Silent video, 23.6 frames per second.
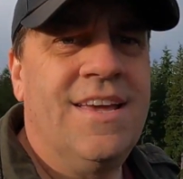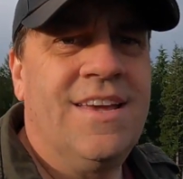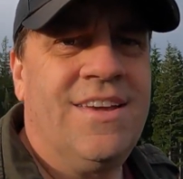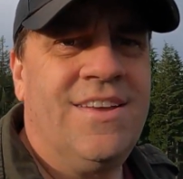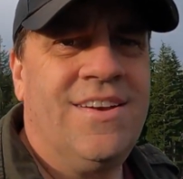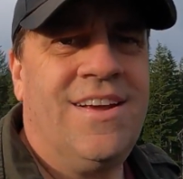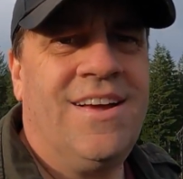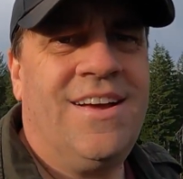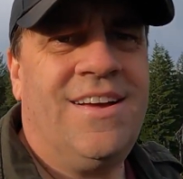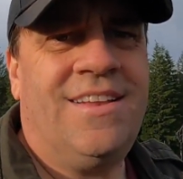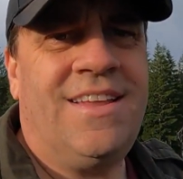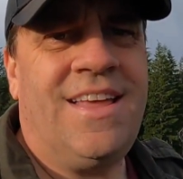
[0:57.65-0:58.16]
You
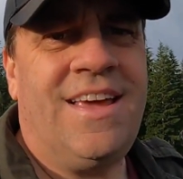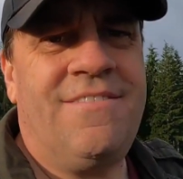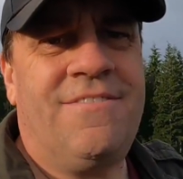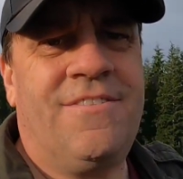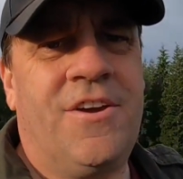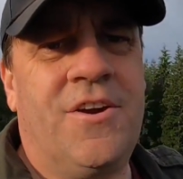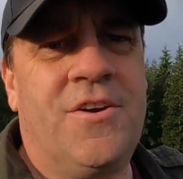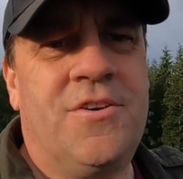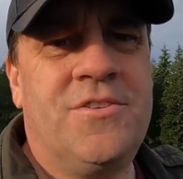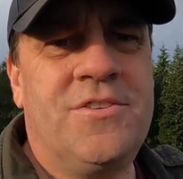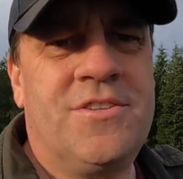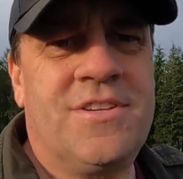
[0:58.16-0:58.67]
know how life
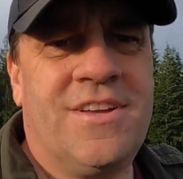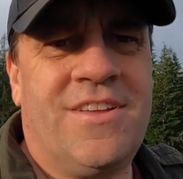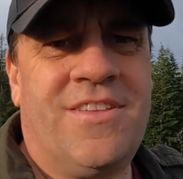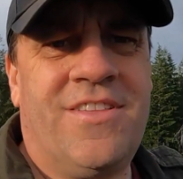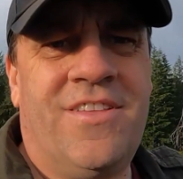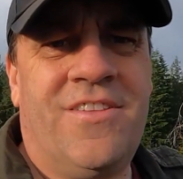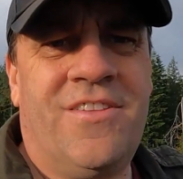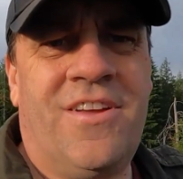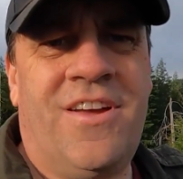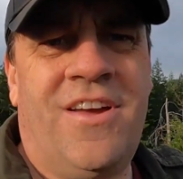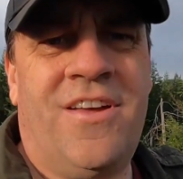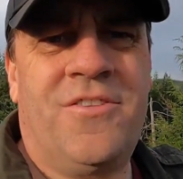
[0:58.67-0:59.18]
goes, all
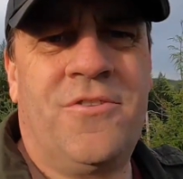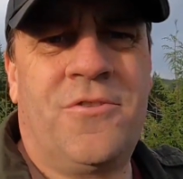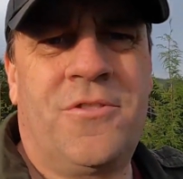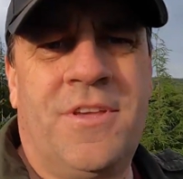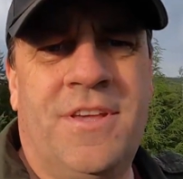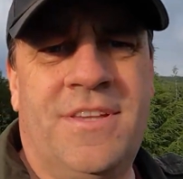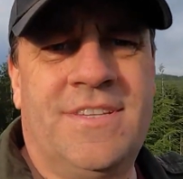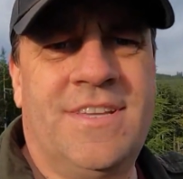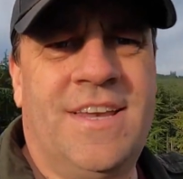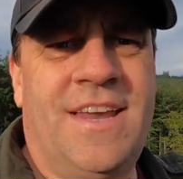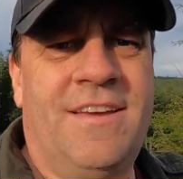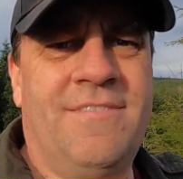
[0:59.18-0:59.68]
the other
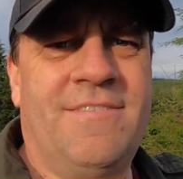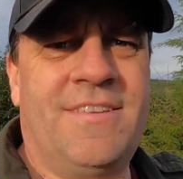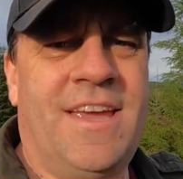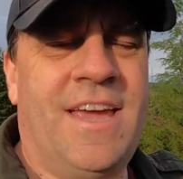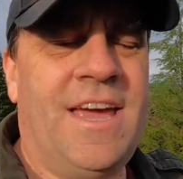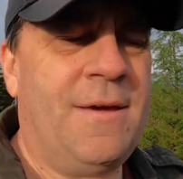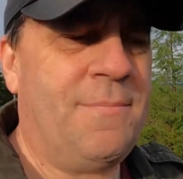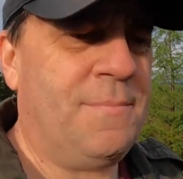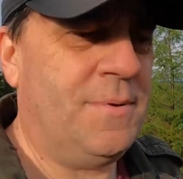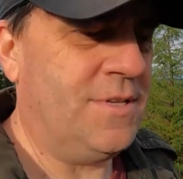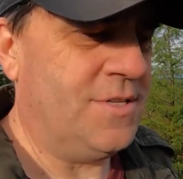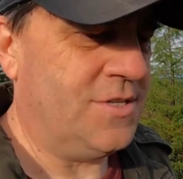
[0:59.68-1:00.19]
things that have to
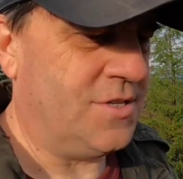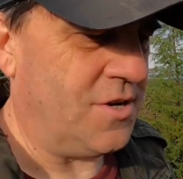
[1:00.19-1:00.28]
happen.